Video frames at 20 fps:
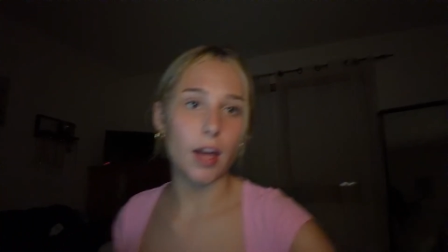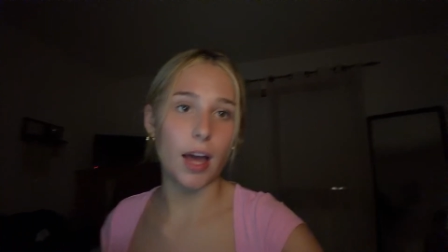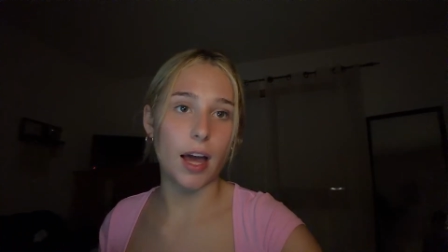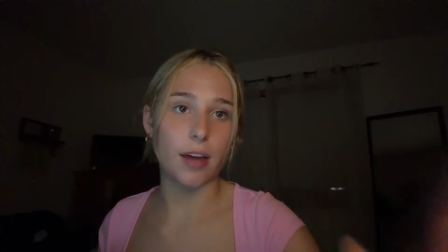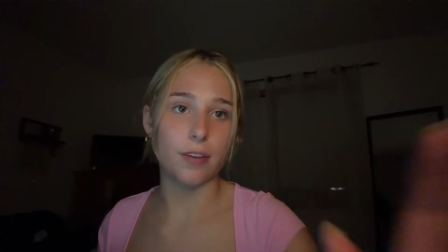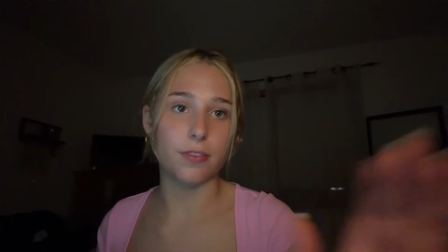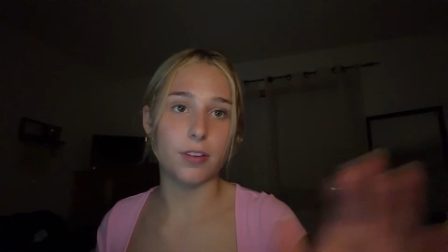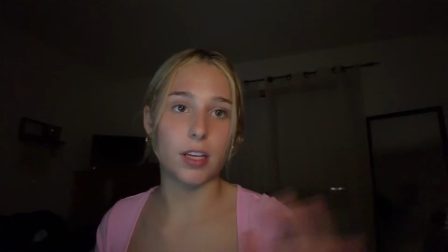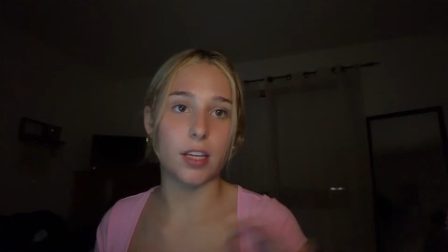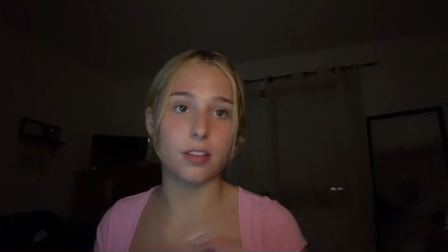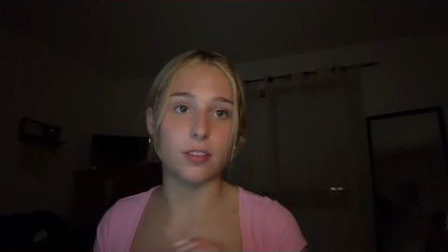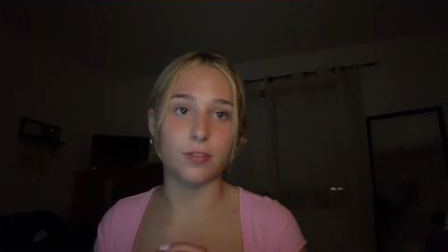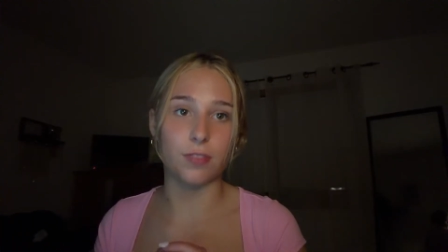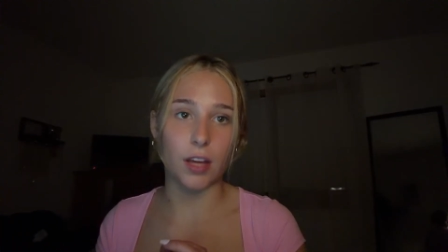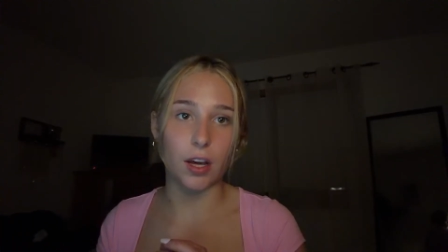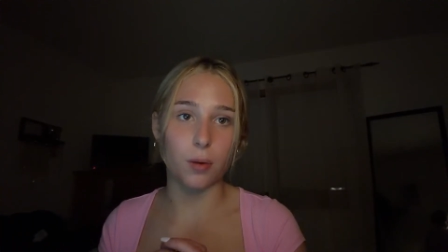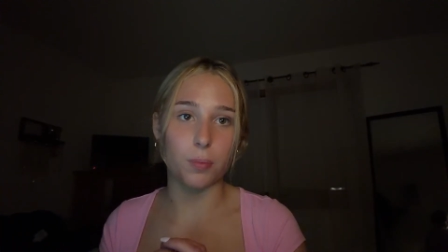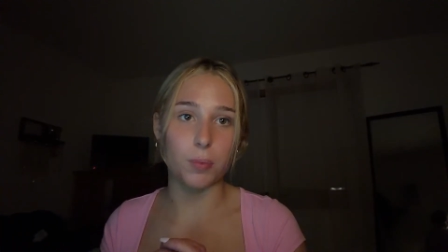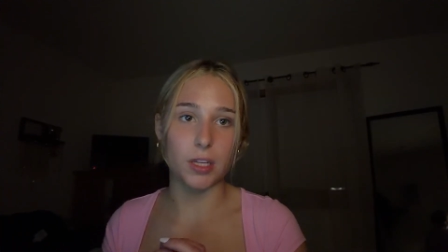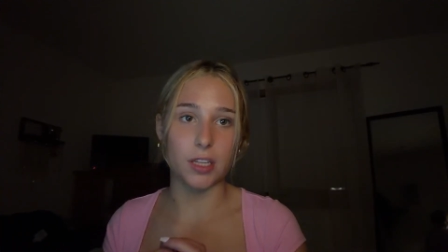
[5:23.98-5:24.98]
Advocates
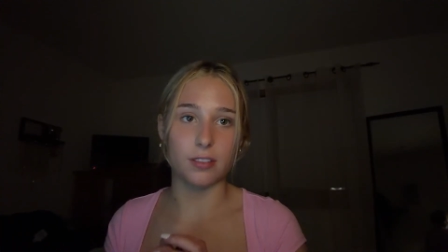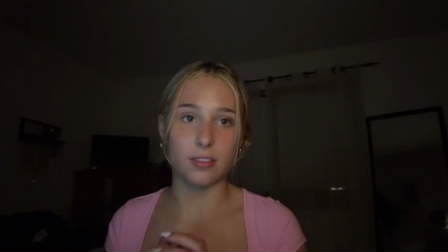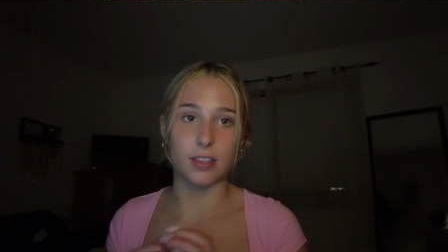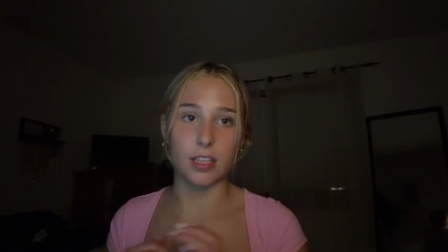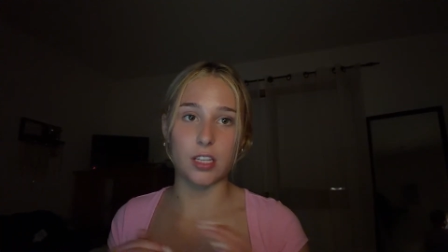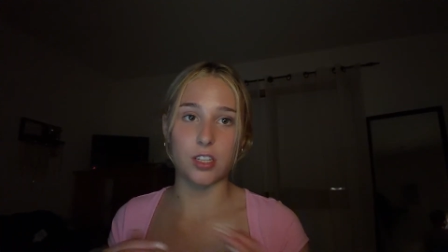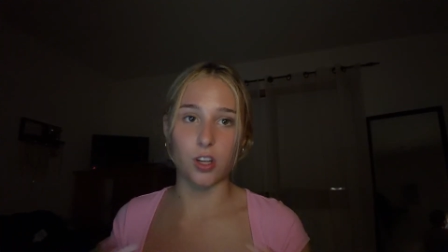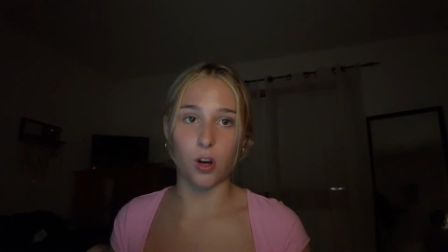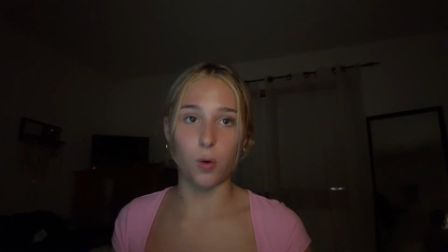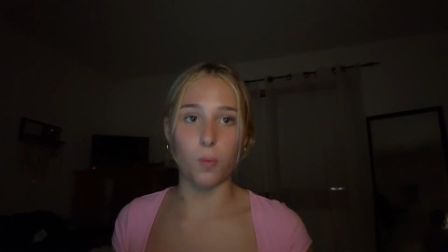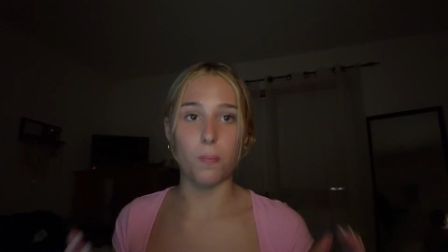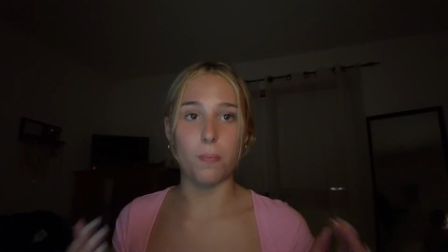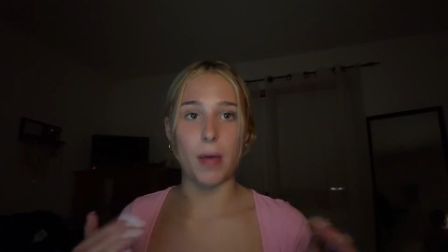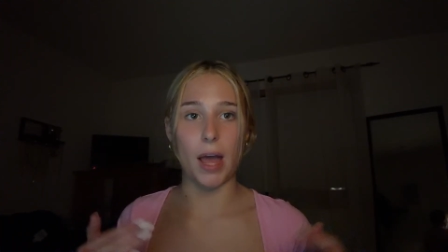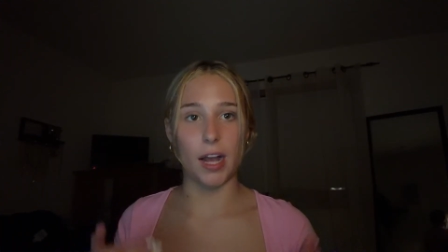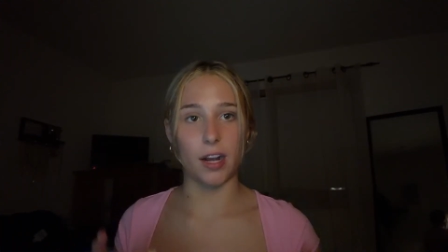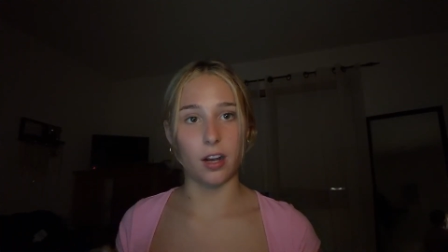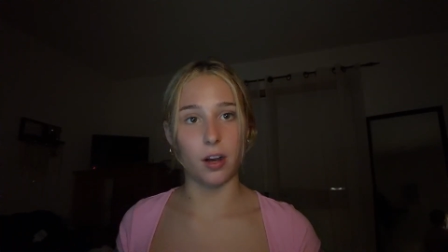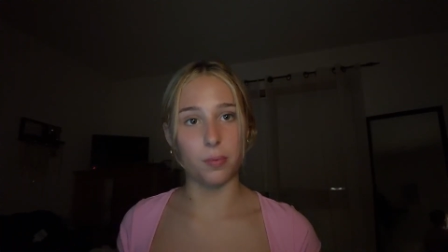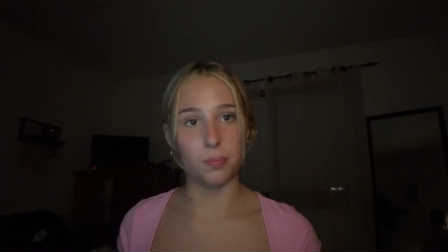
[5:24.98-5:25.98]
fail because they don't
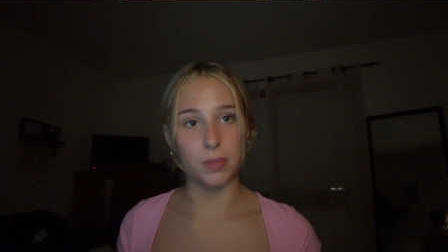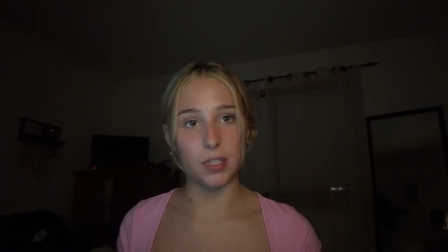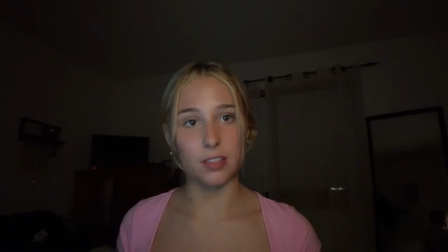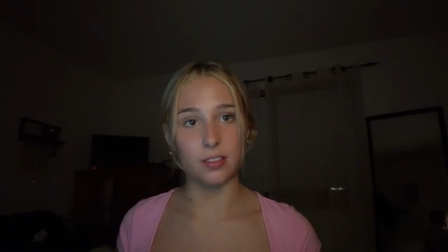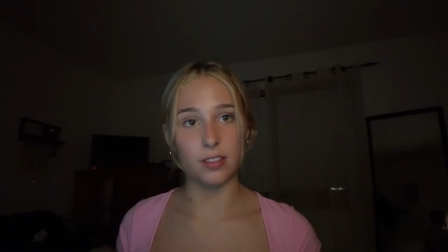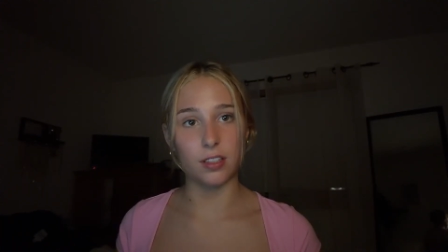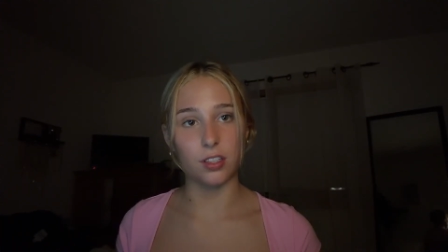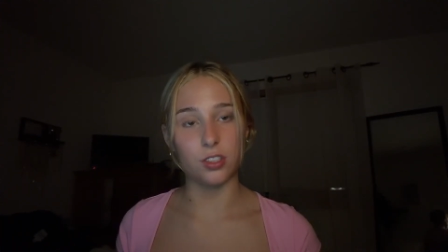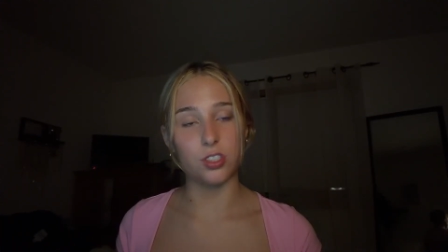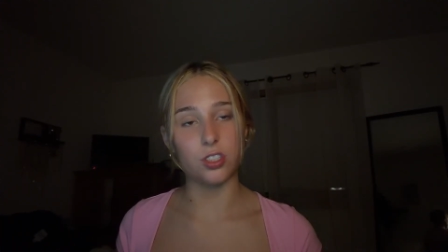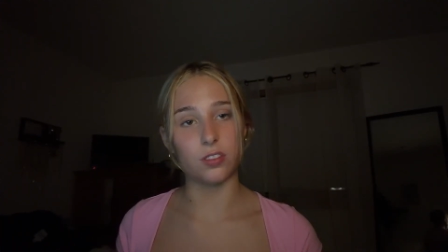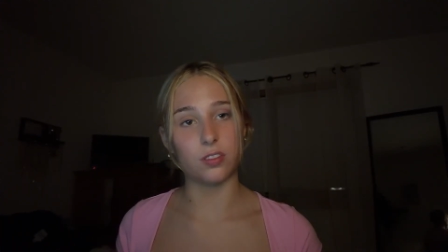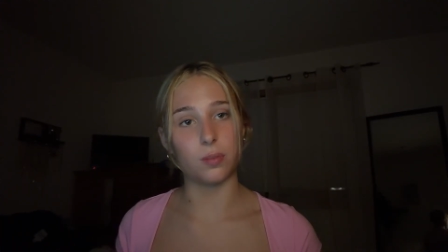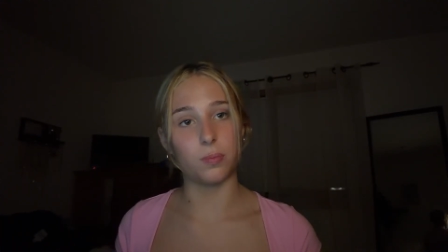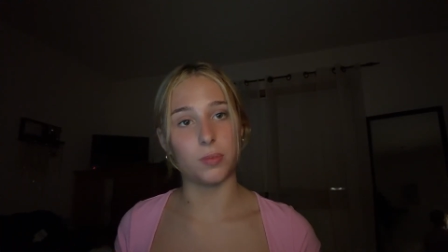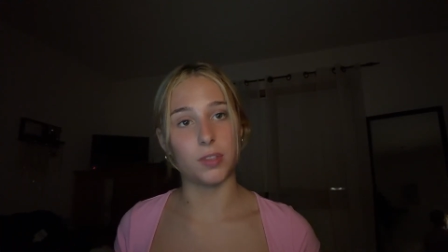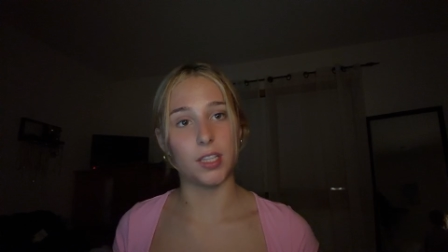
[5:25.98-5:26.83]
back up these syllogisms.